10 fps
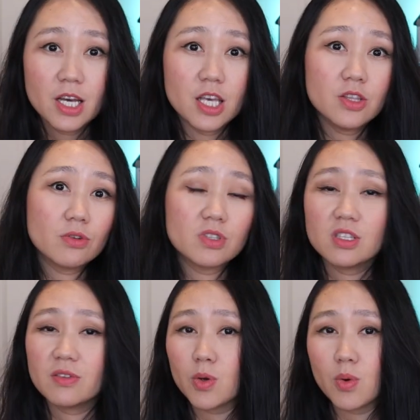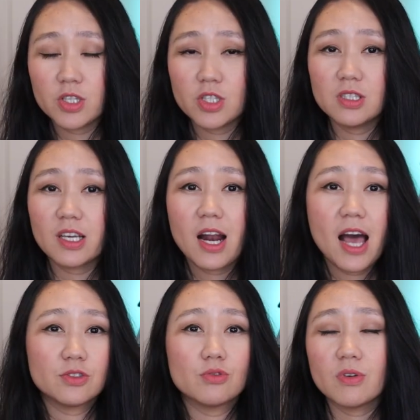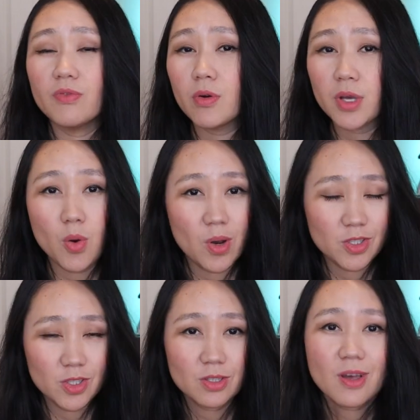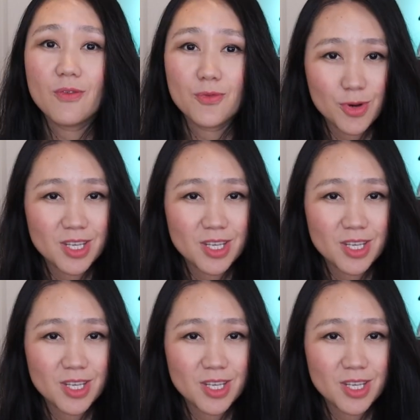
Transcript: In those interview questions, they're gonna ask you the following questions. For